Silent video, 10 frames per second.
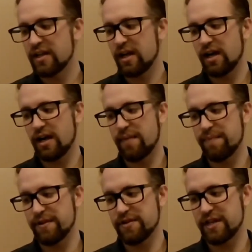
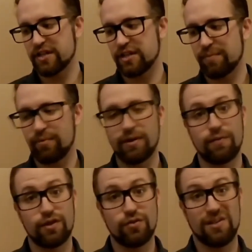There's actually a point
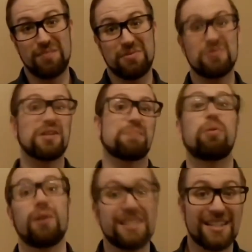where you end up losing
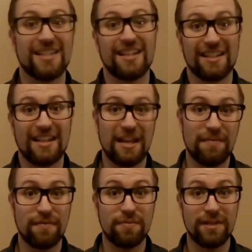points at the end of the game
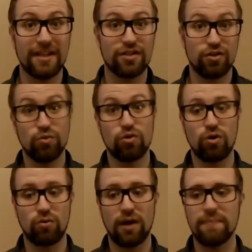for being too
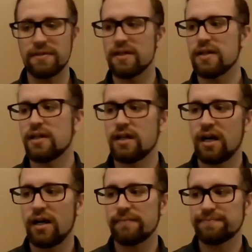corrupt.
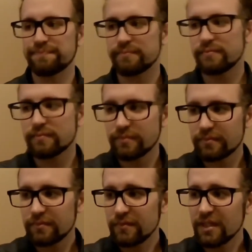And
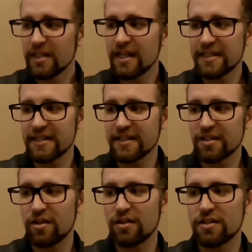that's these
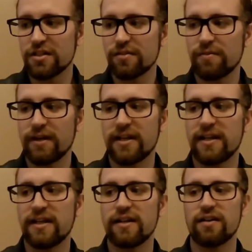cards right
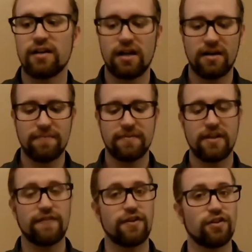here.
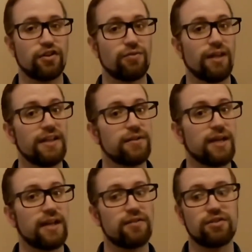If you're too light, you
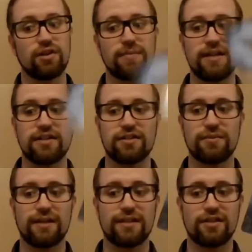can't use dark magic. So we
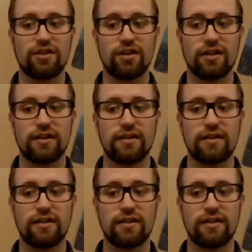got the dark,